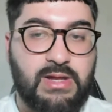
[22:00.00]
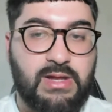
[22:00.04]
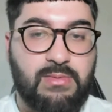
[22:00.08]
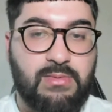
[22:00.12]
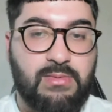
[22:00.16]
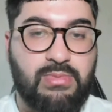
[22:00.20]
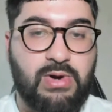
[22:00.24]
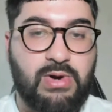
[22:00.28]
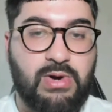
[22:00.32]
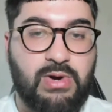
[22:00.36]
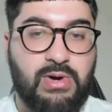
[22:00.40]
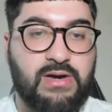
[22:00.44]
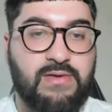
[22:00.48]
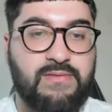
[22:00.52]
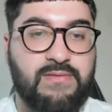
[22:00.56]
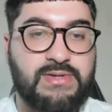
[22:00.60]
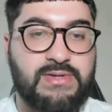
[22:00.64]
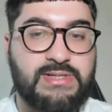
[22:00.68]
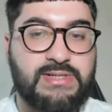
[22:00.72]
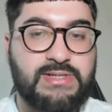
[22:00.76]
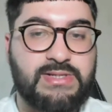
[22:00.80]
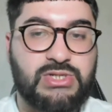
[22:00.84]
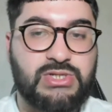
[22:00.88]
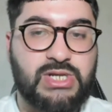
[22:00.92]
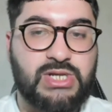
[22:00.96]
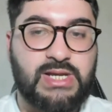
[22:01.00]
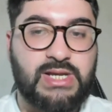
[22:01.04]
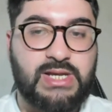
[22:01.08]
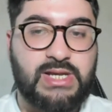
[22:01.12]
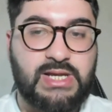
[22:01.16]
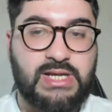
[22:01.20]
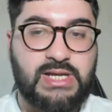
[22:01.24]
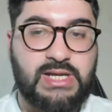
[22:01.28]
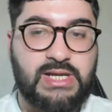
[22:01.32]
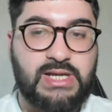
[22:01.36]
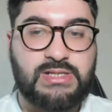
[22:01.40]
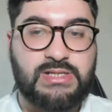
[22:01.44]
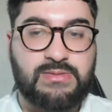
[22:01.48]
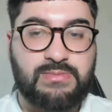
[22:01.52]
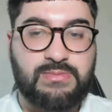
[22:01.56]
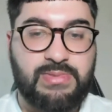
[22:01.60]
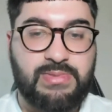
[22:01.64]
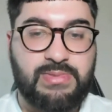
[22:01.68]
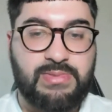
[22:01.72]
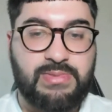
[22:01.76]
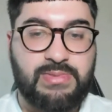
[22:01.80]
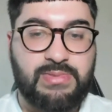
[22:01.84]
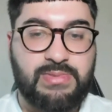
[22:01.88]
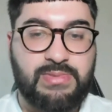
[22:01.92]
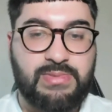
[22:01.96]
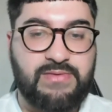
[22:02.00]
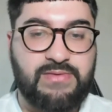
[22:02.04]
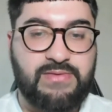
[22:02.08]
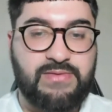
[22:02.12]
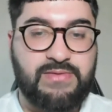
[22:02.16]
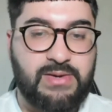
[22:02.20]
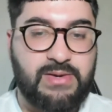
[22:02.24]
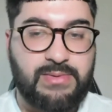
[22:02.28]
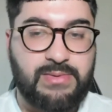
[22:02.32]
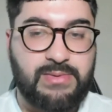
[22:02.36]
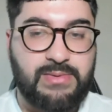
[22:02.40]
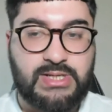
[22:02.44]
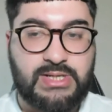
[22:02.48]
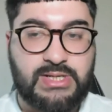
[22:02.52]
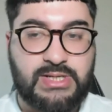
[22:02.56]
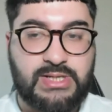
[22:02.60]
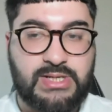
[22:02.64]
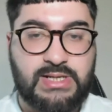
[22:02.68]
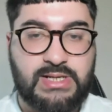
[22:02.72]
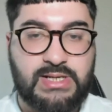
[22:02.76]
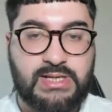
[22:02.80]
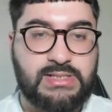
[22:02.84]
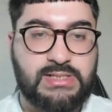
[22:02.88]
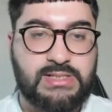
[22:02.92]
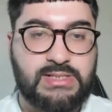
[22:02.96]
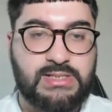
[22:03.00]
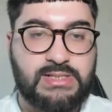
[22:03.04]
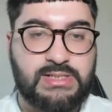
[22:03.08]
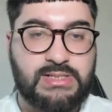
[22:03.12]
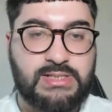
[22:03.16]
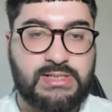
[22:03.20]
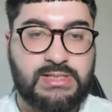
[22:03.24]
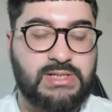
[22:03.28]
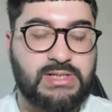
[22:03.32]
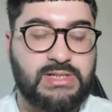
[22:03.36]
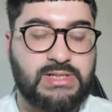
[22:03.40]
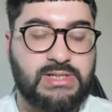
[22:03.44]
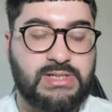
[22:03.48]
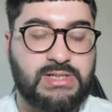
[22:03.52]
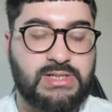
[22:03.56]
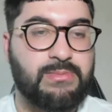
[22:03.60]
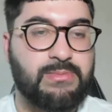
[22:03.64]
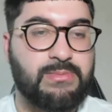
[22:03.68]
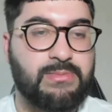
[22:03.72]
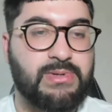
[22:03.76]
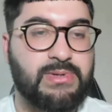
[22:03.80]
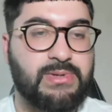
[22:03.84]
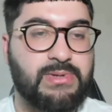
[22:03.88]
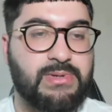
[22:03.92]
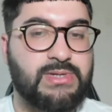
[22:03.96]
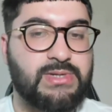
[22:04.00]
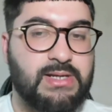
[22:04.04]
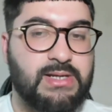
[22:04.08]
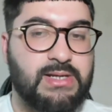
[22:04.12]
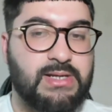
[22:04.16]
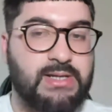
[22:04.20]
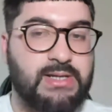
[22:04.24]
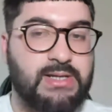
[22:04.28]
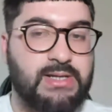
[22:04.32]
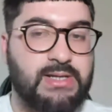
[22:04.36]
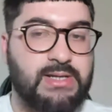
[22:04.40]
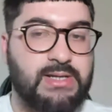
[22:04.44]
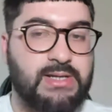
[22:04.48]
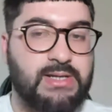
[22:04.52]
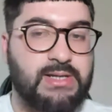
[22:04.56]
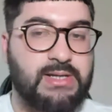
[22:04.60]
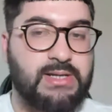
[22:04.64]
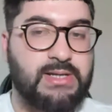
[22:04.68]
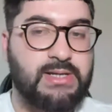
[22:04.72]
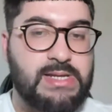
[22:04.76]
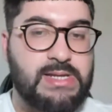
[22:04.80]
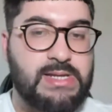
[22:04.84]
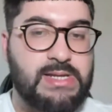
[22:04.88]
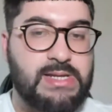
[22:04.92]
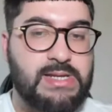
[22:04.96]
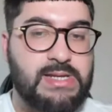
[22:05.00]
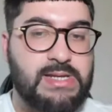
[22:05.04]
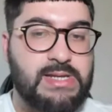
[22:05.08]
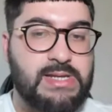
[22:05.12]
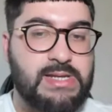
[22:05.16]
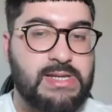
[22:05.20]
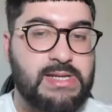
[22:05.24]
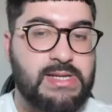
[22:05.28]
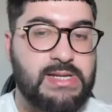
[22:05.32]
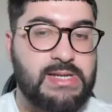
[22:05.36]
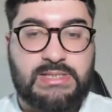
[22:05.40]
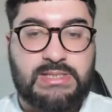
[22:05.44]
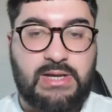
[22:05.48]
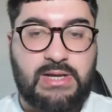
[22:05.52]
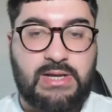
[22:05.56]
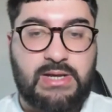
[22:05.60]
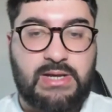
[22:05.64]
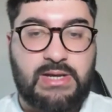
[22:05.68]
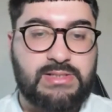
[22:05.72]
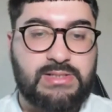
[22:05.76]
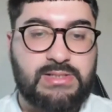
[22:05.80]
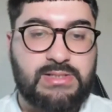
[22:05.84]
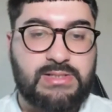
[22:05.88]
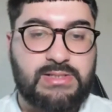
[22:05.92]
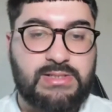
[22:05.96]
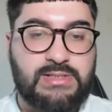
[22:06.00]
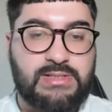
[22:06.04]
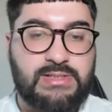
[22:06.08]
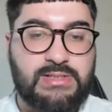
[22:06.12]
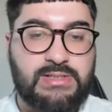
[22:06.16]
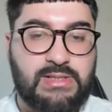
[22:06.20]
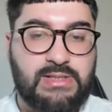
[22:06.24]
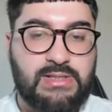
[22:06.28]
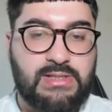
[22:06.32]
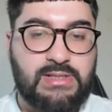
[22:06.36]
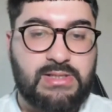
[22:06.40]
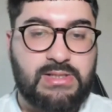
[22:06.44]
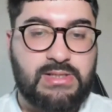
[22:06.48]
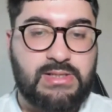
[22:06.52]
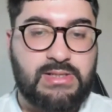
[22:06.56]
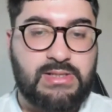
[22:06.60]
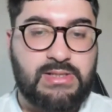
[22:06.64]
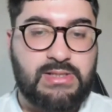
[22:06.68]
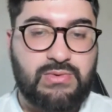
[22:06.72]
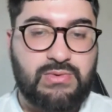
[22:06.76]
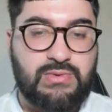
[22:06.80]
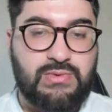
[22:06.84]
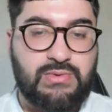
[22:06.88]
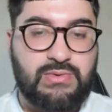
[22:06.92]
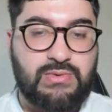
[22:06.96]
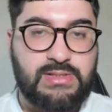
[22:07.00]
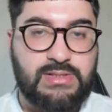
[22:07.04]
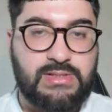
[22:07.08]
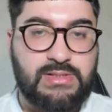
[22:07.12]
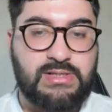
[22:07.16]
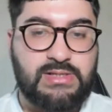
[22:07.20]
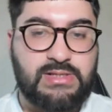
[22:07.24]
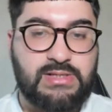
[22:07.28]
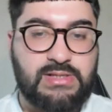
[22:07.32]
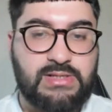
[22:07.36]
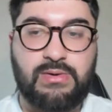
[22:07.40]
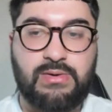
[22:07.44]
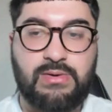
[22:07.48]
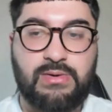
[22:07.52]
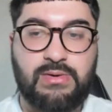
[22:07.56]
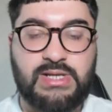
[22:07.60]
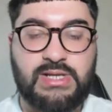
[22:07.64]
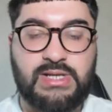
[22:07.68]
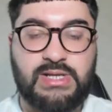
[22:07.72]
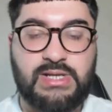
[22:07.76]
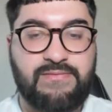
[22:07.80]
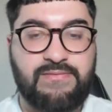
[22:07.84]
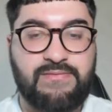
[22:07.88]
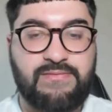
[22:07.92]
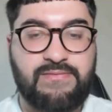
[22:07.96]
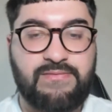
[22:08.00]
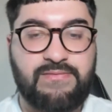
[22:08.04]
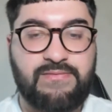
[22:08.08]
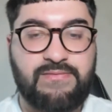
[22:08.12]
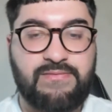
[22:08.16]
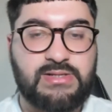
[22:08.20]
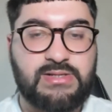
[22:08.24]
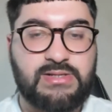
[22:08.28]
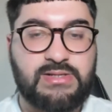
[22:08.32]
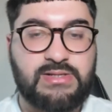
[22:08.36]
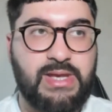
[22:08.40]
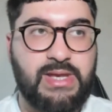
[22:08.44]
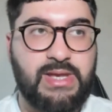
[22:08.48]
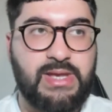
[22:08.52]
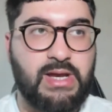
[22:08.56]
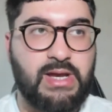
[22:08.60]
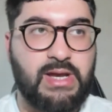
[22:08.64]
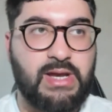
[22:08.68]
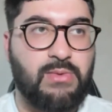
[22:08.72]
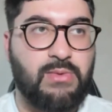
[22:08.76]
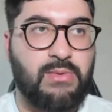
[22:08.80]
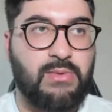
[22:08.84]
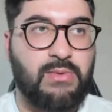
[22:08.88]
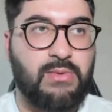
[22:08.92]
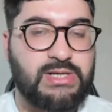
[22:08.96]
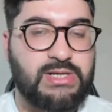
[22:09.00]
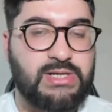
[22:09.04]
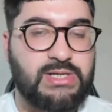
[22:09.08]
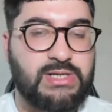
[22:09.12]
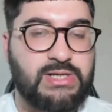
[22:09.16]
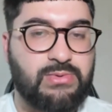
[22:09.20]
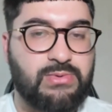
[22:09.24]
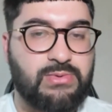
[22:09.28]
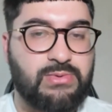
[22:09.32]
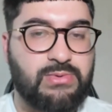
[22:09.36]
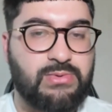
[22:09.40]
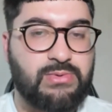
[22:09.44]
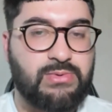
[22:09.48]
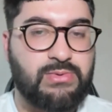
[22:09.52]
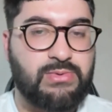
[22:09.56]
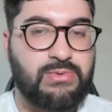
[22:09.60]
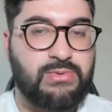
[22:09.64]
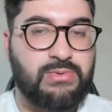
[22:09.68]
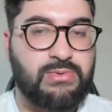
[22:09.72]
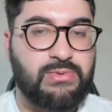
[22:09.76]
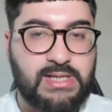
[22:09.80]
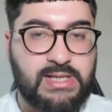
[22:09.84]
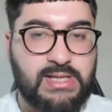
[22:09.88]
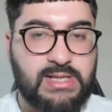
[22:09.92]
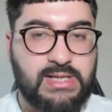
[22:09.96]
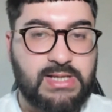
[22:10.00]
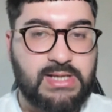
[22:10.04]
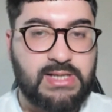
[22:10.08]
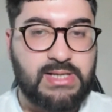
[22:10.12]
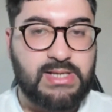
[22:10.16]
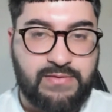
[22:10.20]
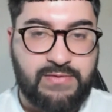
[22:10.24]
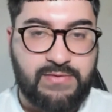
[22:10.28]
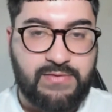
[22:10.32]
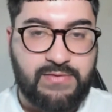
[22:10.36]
Braga versus Jenkins. Big fan of Bobby Jenkins, national champion wrestler. See how he does in the tournament. So this event's gonna be welterweights and featherweights, I believe.